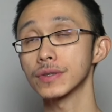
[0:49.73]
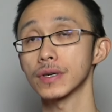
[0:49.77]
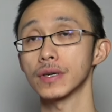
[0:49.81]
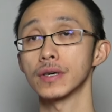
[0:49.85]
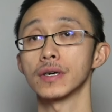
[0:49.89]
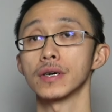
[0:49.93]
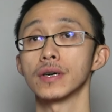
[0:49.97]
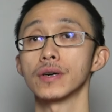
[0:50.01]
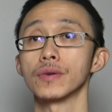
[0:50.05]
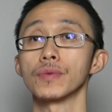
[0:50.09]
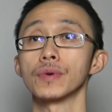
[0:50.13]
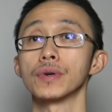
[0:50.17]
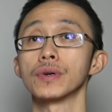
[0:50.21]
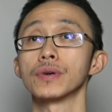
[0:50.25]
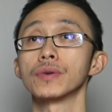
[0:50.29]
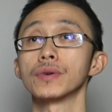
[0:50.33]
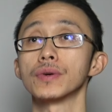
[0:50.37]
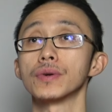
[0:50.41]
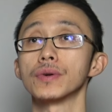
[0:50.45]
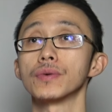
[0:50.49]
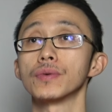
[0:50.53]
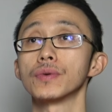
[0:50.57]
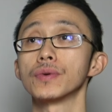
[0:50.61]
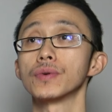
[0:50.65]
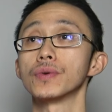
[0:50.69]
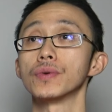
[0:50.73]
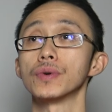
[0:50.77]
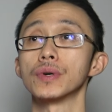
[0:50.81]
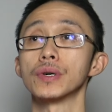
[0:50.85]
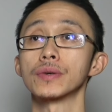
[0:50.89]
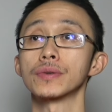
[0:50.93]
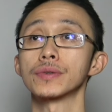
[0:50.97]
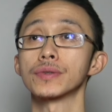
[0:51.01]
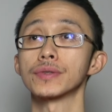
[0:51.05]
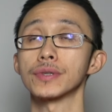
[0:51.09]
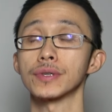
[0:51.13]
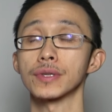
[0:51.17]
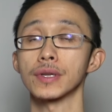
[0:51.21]
Uh, well, who
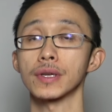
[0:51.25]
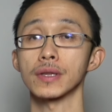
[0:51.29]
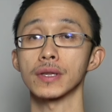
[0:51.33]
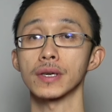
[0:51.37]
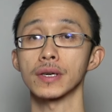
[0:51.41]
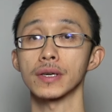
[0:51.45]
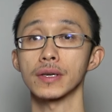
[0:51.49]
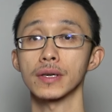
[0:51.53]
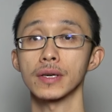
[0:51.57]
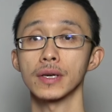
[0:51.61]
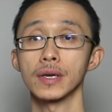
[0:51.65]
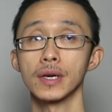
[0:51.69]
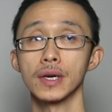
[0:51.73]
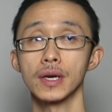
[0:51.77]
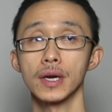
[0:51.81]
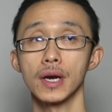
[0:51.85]
else did I like?